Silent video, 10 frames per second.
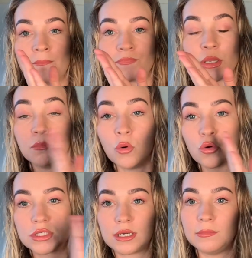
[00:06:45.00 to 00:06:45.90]

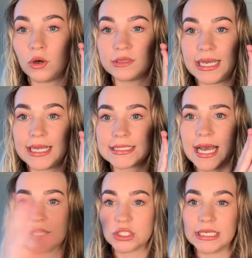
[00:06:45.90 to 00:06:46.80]
more time on the hair to
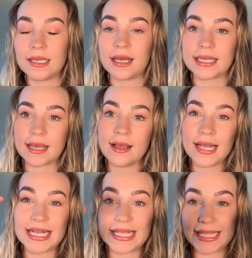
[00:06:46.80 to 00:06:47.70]
actually like
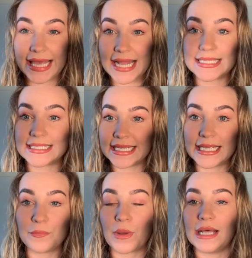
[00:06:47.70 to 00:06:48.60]
get
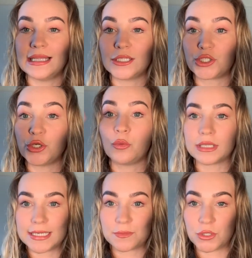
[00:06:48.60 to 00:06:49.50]
deep and then do what
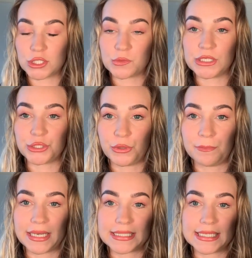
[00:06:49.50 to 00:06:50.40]
they're supposed to be doing
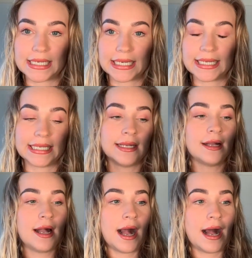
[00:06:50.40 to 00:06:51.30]
basically.
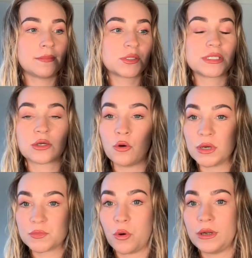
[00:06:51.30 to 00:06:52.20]
So it's
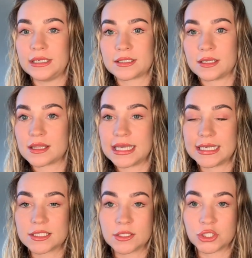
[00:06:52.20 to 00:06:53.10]
almost pointless, I
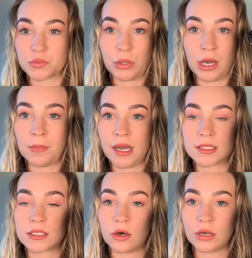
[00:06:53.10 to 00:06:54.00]
think, to just put a
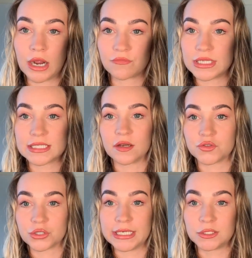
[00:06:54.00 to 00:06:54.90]
mask on and rinse it off
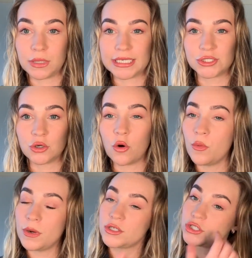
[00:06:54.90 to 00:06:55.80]
straight away, because you're
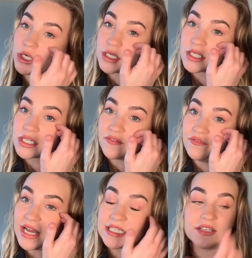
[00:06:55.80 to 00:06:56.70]
almost just
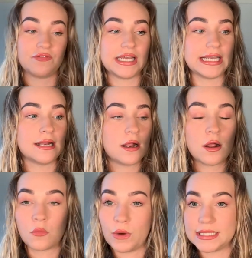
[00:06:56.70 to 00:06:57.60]
effectively
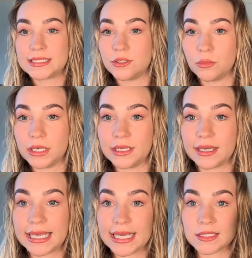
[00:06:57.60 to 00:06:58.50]
wasting your money,
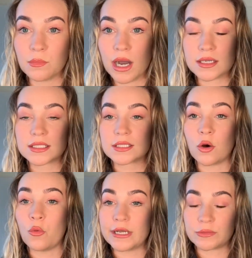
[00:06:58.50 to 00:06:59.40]
I guess. Masks are
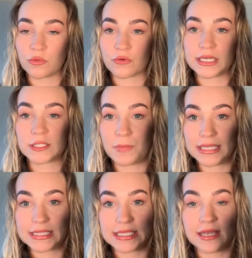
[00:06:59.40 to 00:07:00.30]
always more
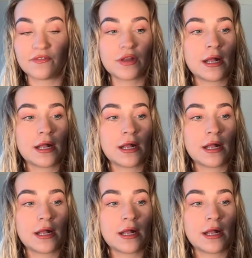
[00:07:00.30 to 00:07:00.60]
expensive